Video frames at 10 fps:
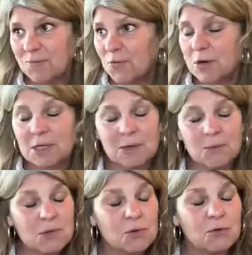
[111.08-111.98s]

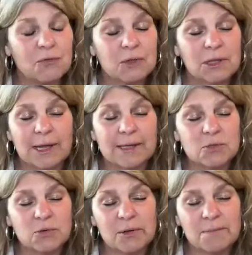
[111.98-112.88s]
working with you for the
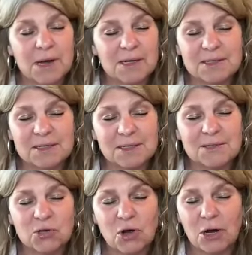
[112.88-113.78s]
last 3 months,
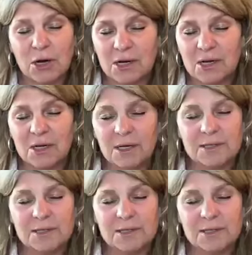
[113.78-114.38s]
it's hard.